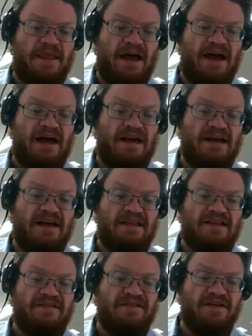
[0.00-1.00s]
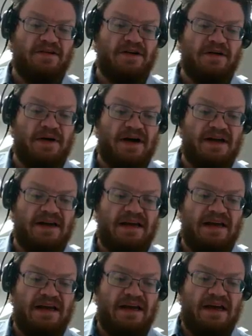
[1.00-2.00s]
and hit the fill command,
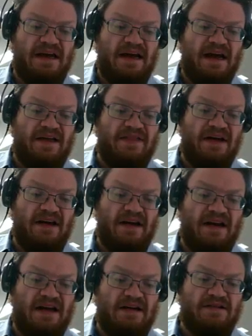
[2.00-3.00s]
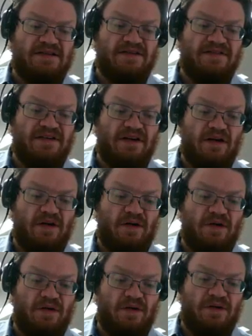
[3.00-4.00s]
and that'll allow us to fill
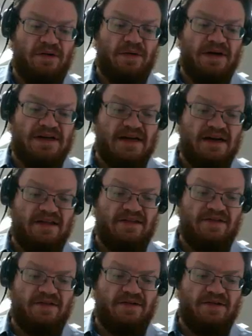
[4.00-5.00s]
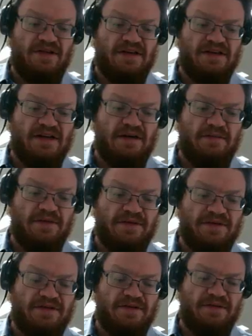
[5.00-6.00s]
all the way down through these
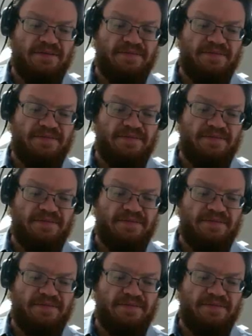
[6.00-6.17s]
numbers.